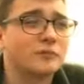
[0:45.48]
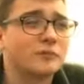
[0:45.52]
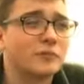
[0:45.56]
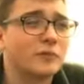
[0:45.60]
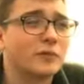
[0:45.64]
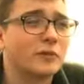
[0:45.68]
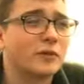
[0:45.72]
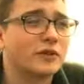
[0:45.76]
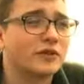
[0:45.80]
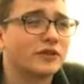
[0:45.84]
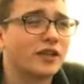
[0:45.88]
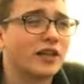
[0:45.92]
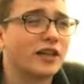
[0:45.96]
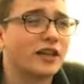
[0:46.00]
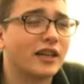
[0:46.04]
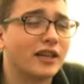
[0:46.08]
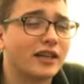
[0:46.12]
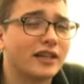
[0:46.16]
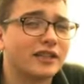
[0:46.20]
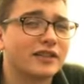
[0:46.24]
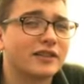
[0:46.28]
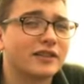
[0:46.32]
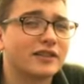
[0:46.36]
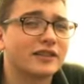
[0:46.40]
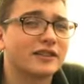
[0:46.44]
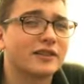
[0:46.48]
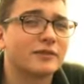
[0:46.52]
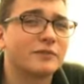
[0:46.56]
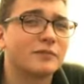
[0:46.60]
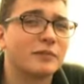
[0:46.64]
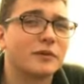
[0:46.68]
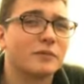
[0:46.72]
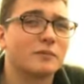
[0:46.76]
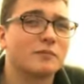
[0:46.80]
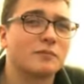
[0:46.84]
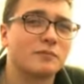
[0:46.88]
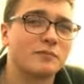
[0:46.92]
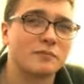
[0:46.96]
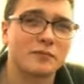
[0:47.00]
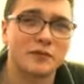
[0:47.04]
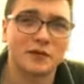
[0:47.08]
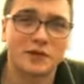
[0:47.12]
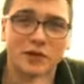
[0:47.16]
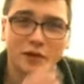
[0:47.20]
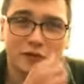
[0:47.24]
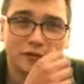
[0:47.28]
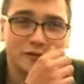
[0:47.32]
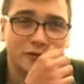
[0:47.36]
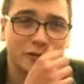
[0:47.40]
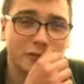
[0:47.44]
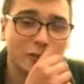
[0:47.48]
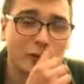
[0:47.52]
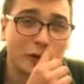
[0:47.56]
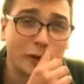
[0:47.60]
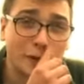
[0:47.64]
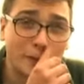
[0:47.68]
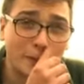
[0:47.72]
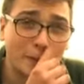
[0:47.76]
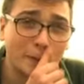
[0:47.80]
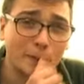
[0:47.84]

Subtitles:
which I like. I'm a country boy.